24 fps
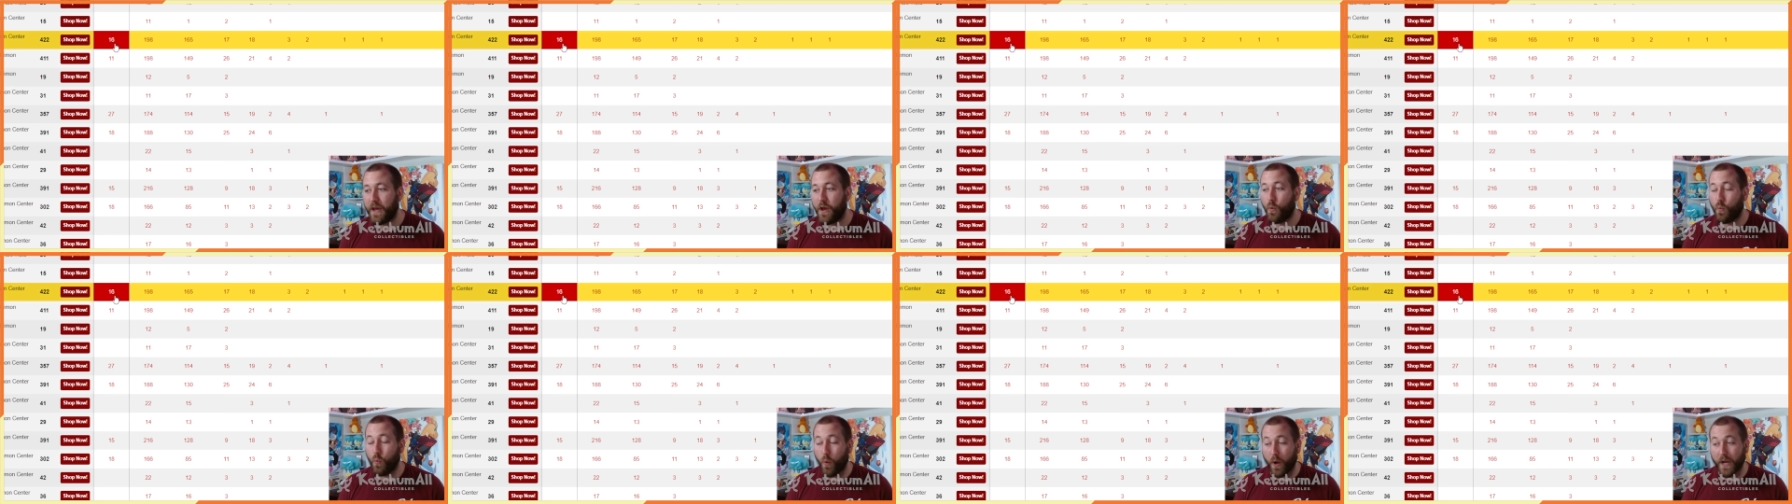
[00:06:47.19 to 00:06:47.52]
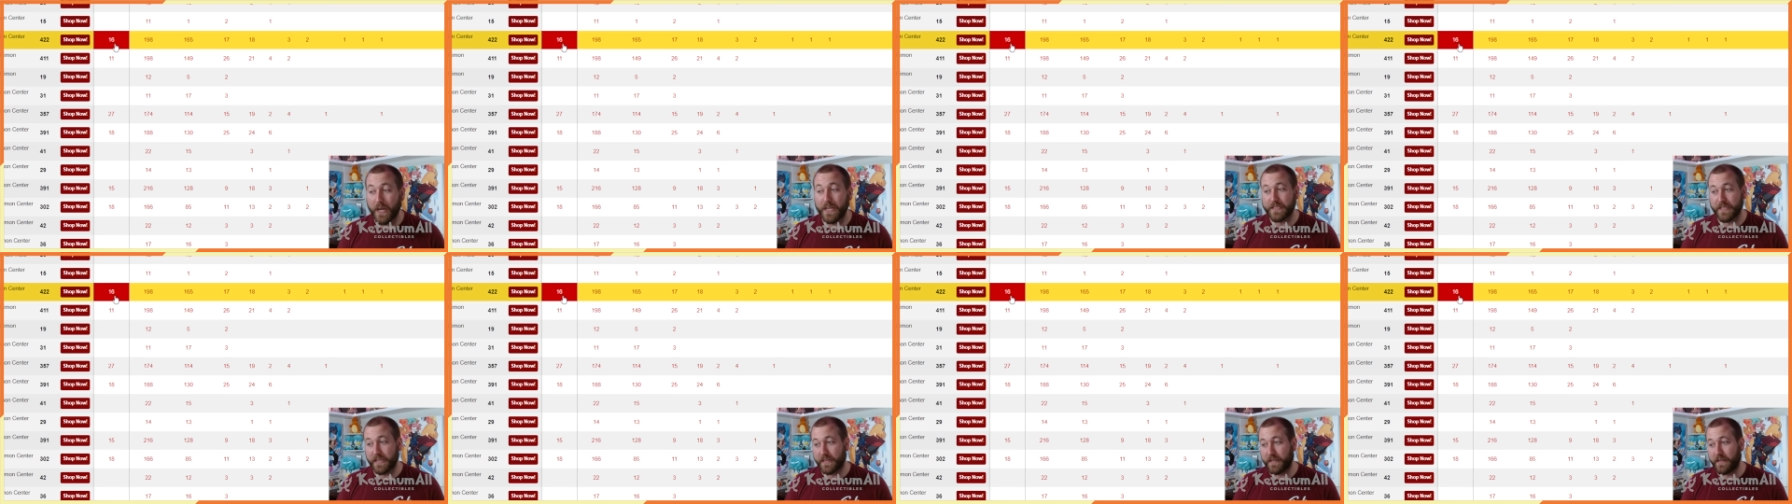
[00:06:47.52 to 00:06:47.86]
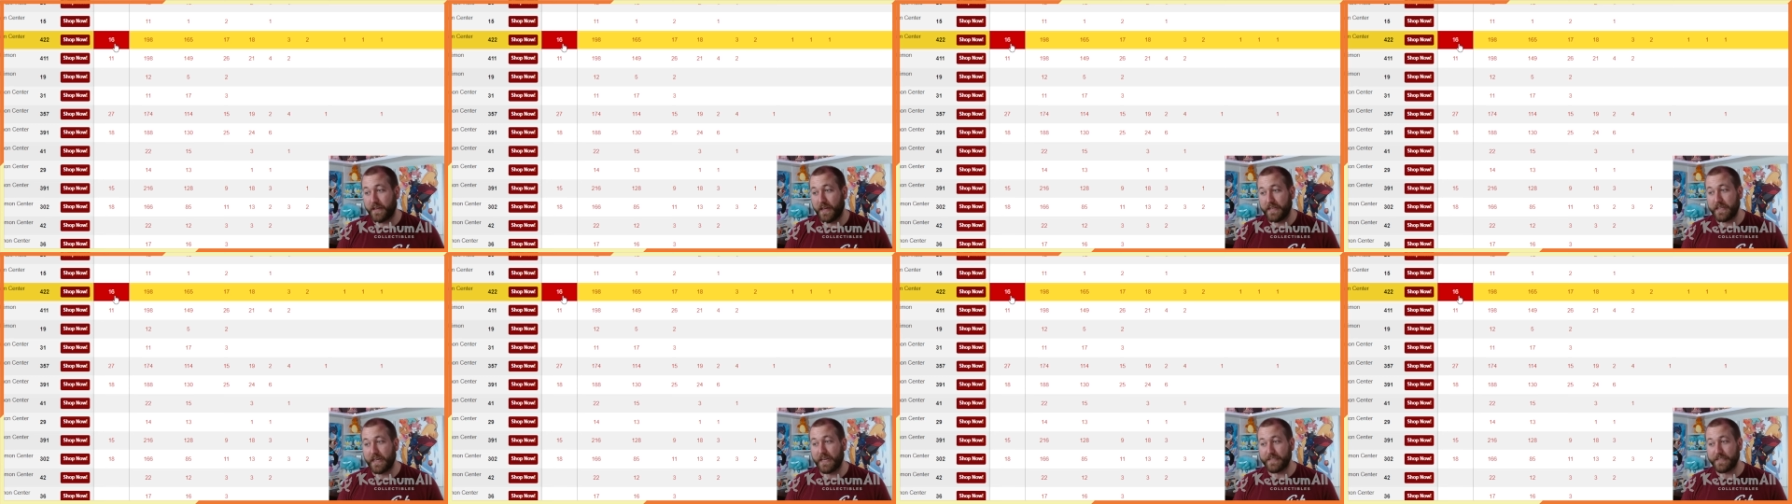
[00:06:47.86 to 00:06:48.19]
One as
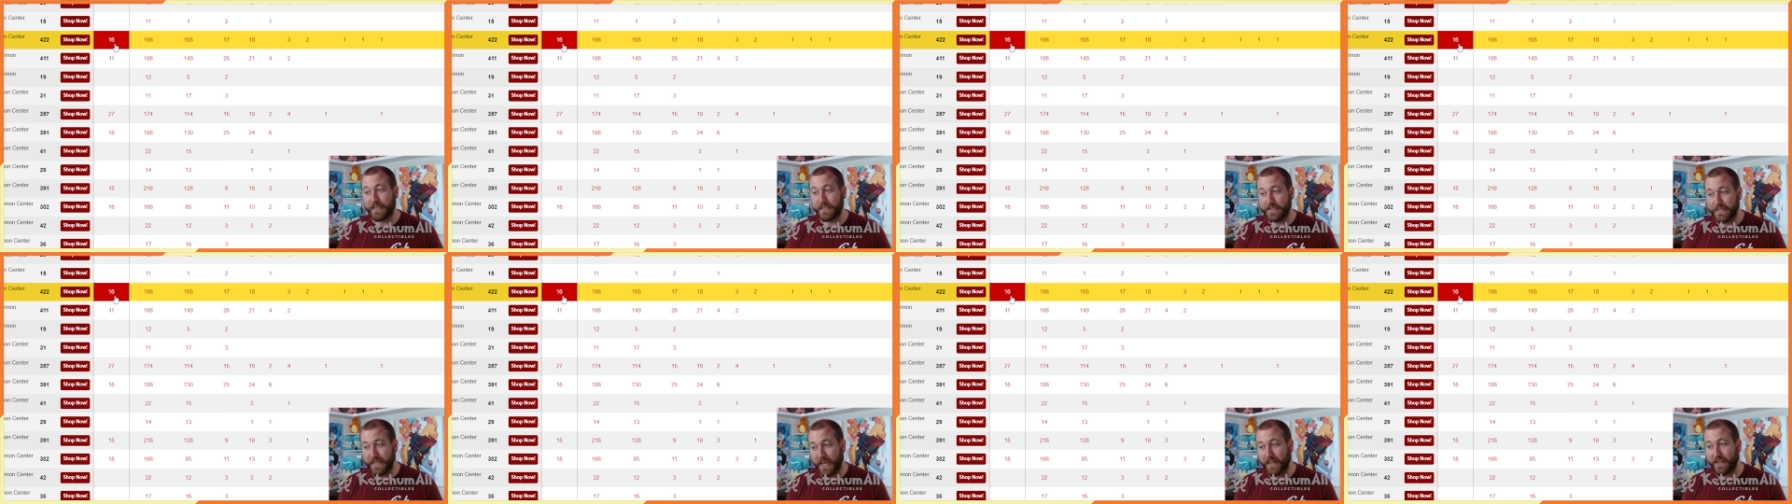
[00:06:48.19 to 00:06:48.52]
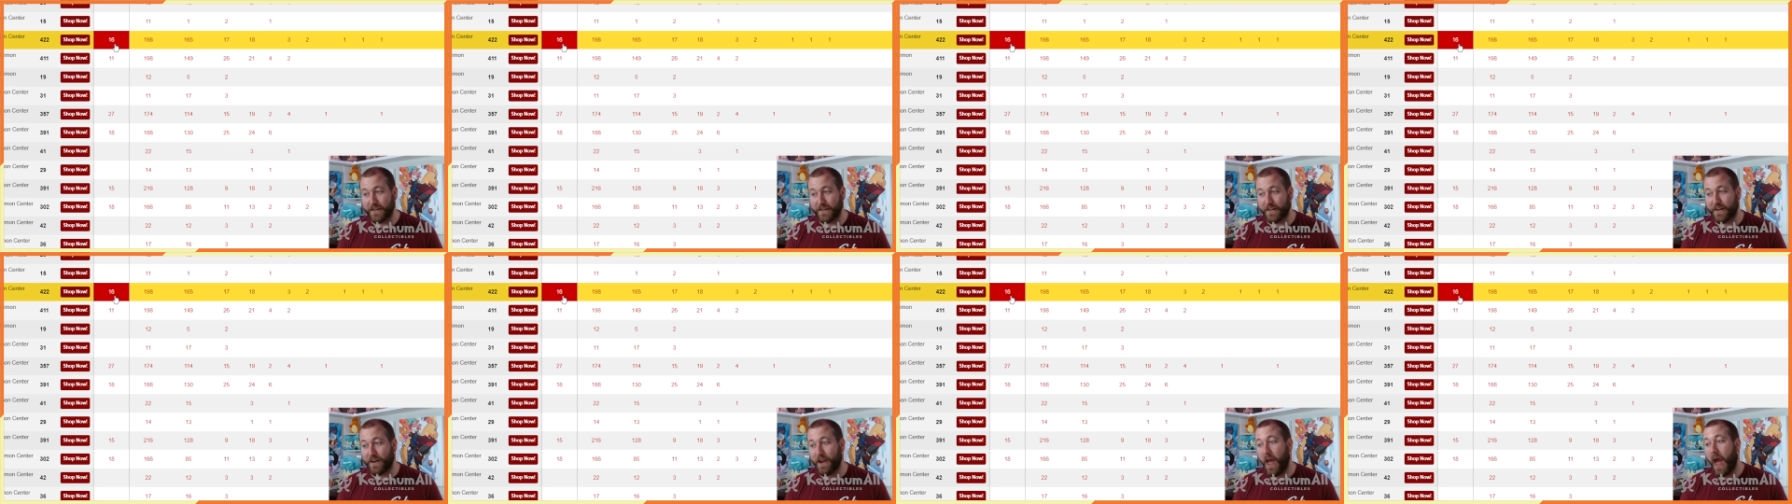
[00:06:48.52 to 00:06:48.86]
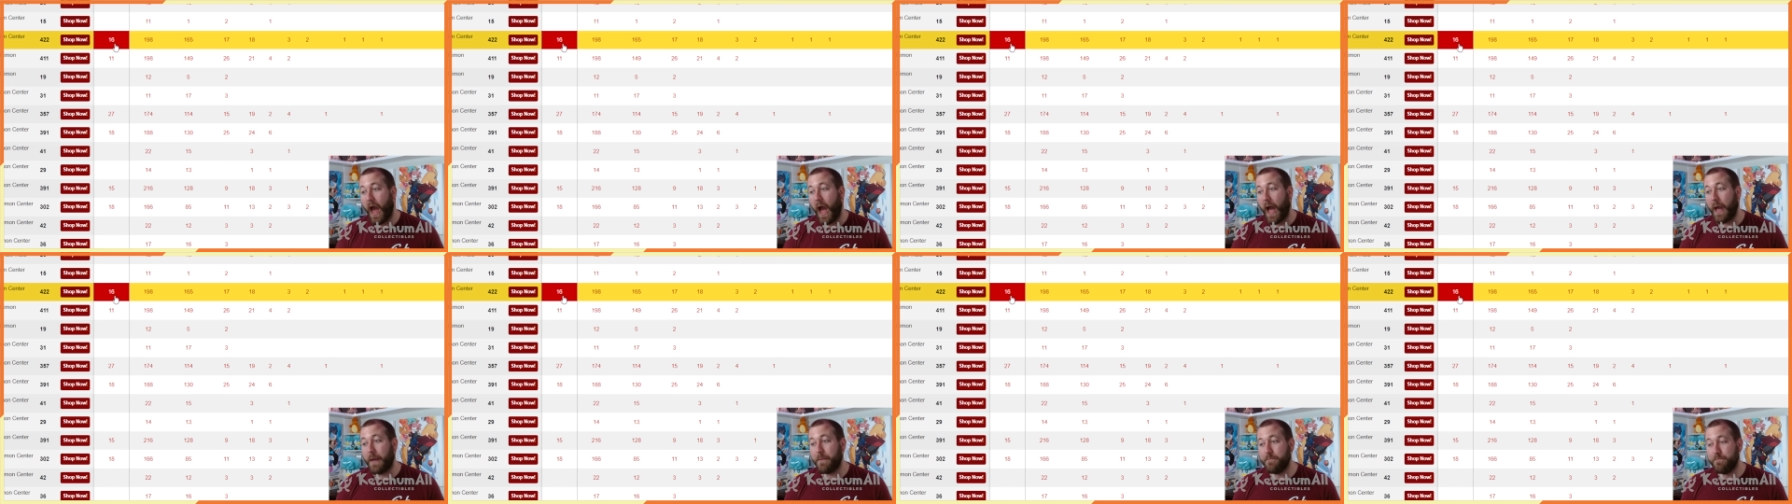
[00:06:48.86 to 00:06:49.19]
a as a seller,
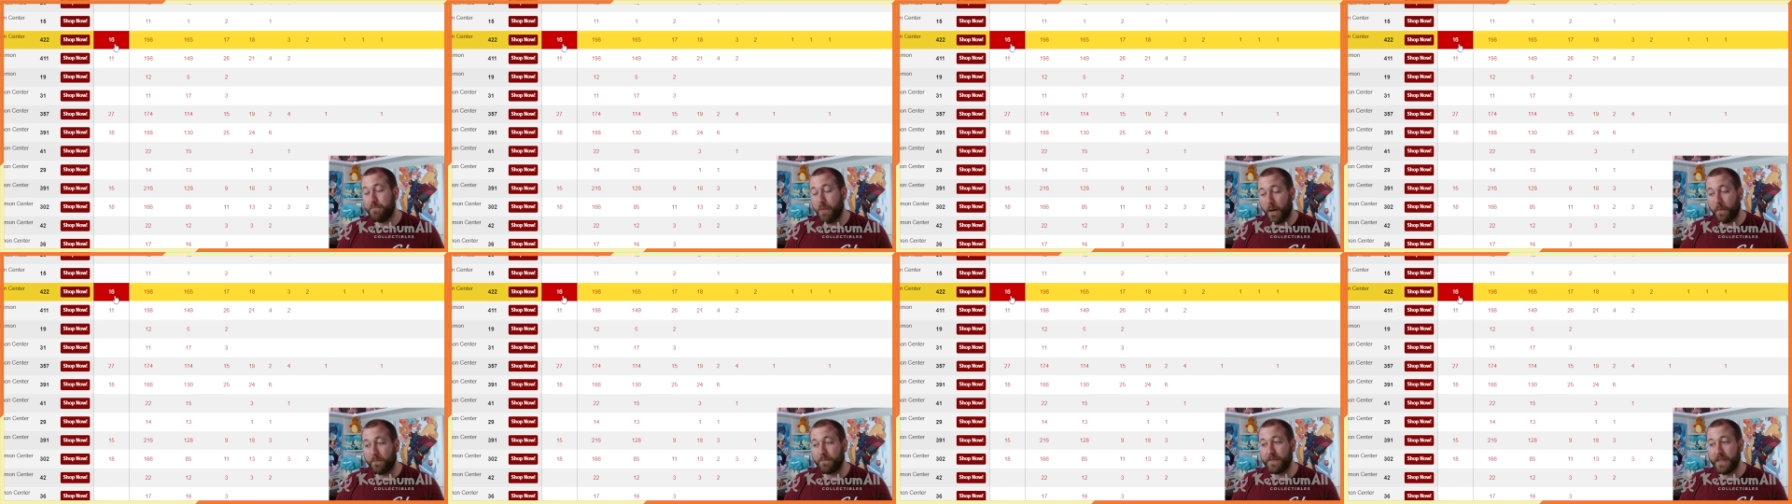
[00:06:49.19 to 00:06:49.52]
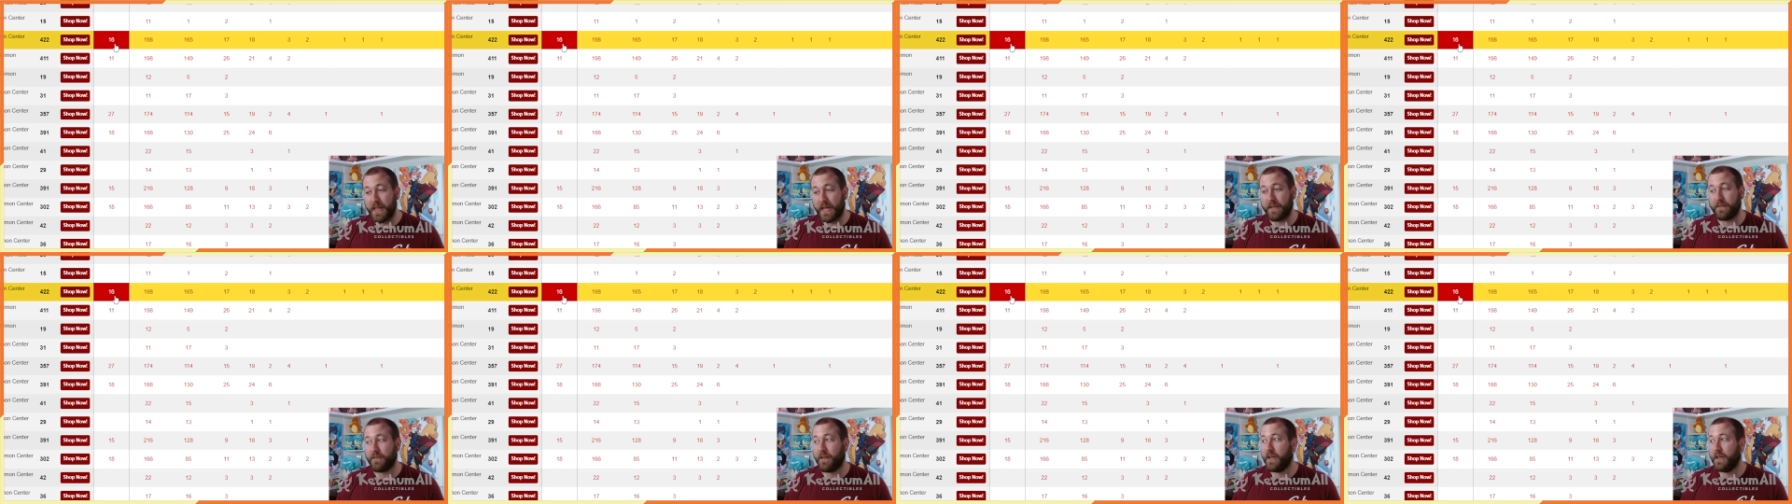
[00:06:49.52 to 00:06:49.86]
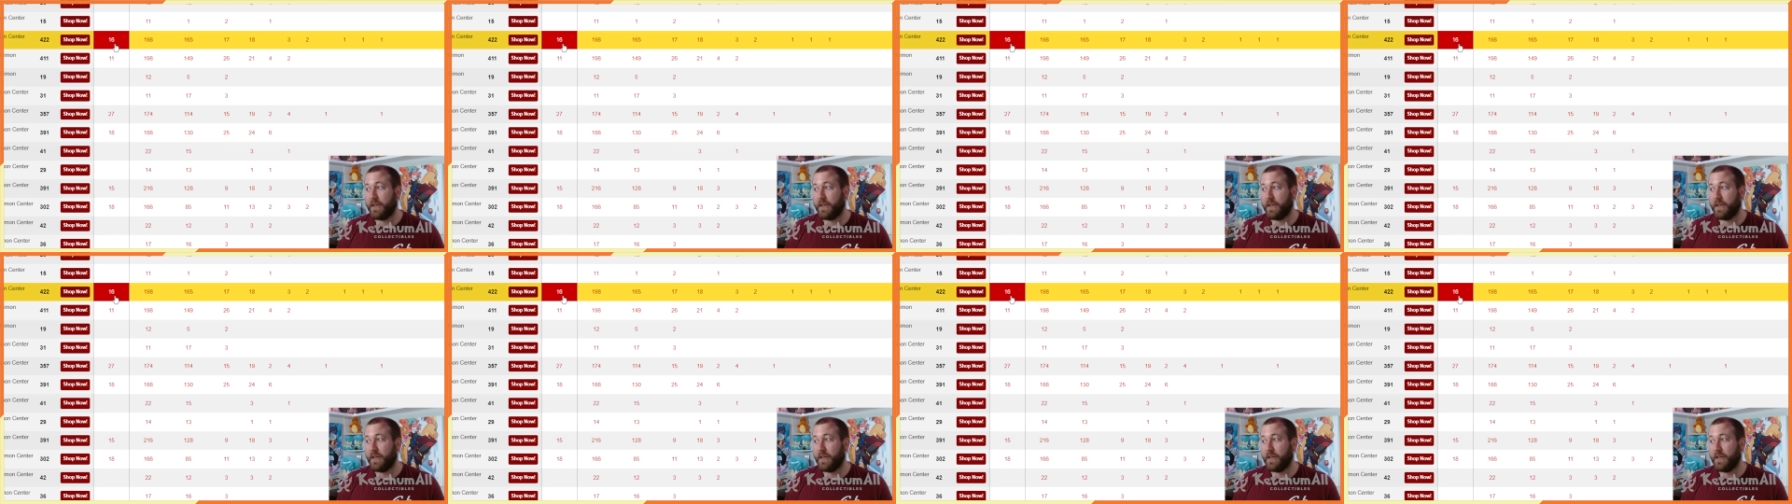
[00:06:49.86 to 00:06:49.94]
I'm bummed that